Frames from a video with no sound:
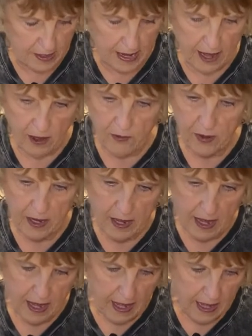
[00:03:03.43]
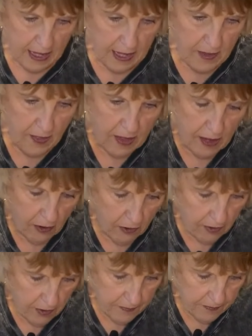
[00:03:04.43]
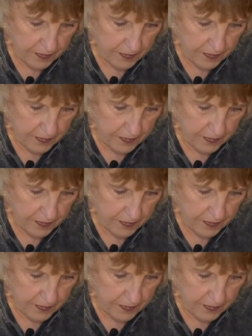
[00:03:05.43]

down in there